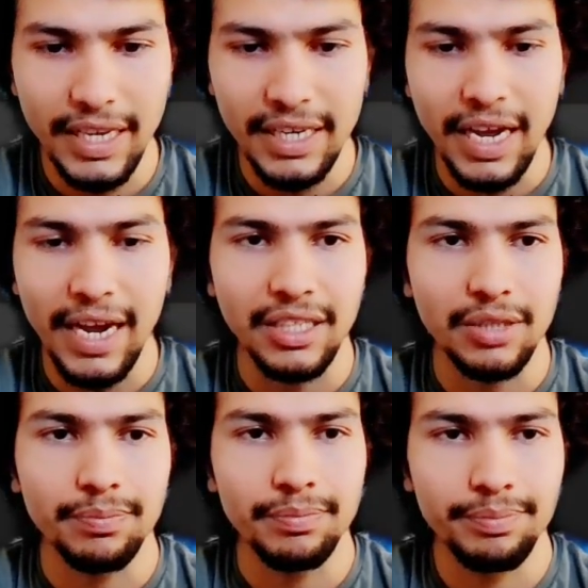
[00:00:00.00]

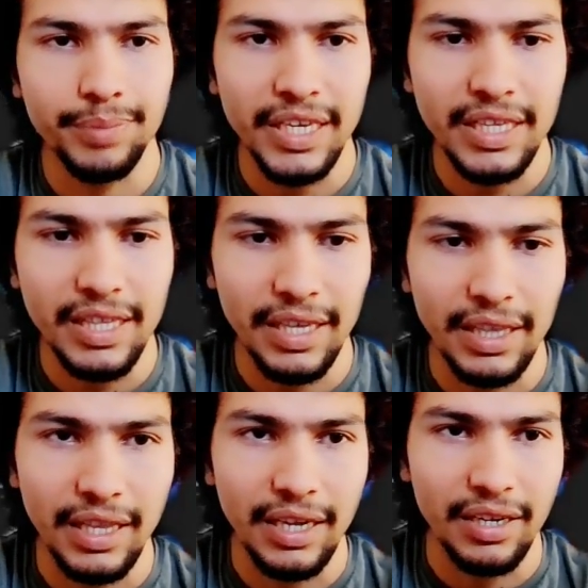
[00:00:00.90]
item page
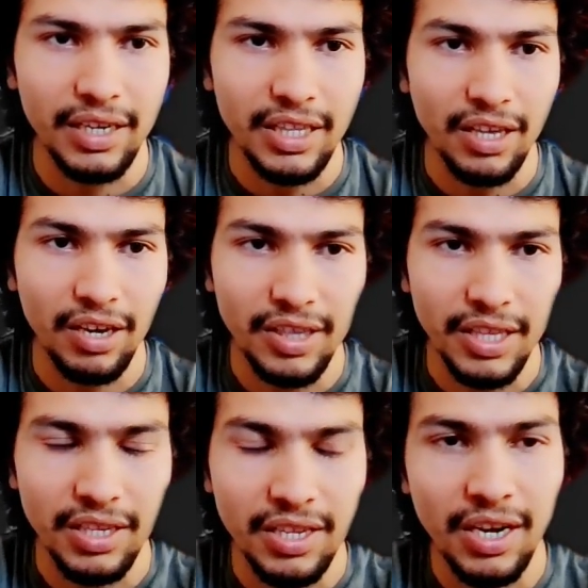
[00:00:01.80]
and then discuss
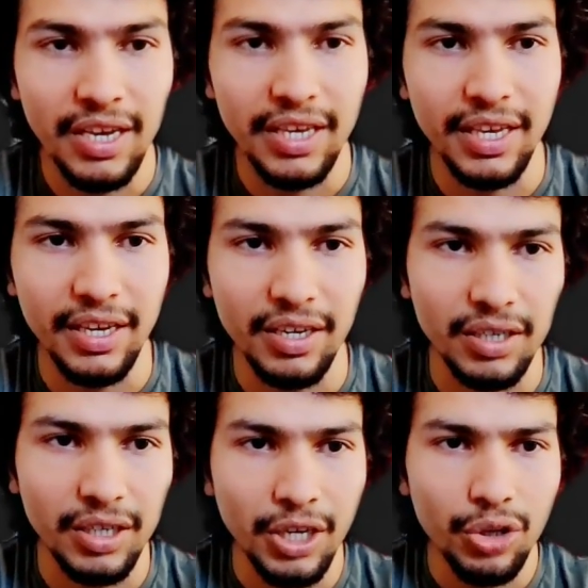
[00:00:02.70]
it here.
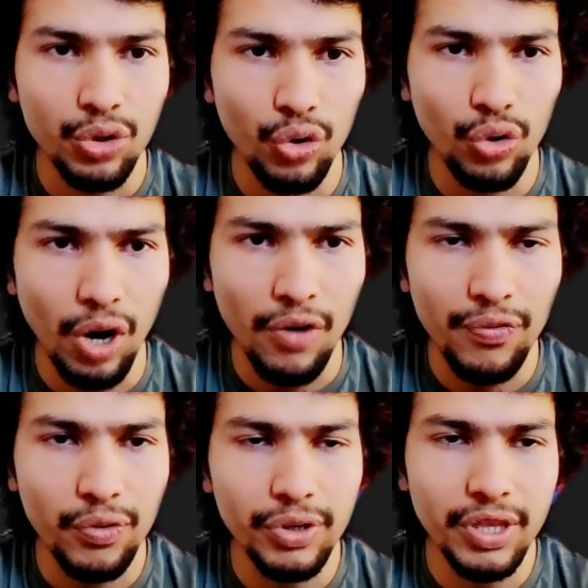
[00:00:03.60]
So
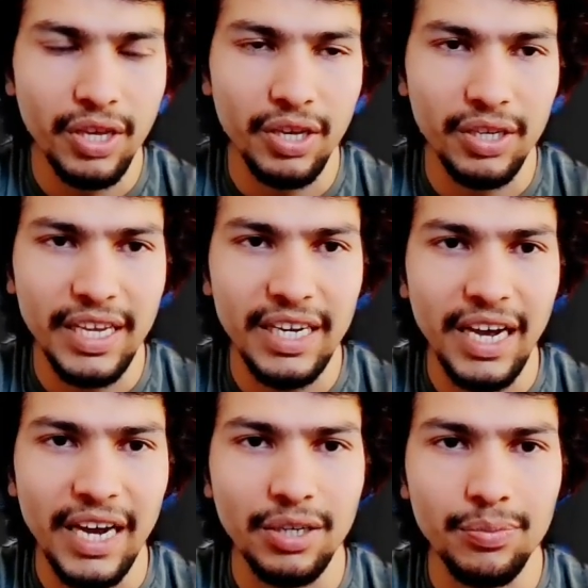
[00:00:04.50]
of course get
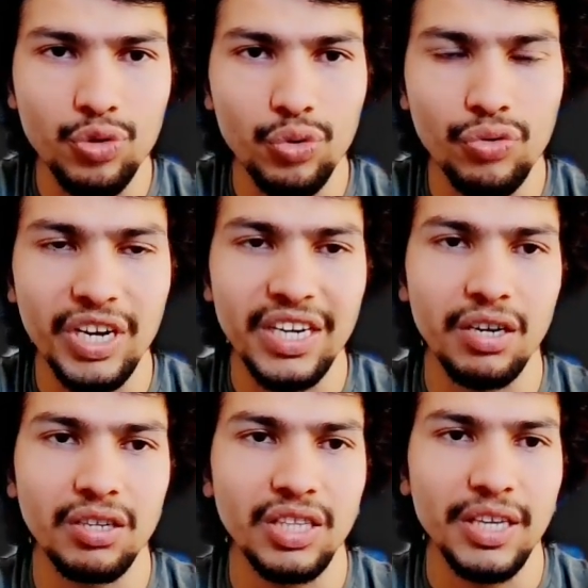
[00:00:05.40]
item should
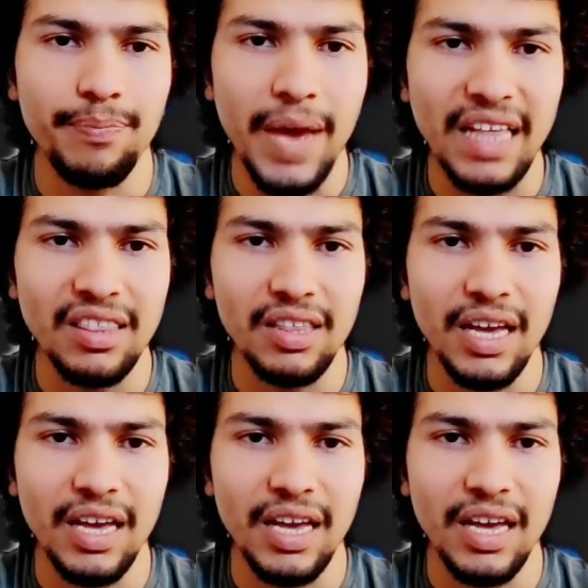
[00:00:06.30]
return the batch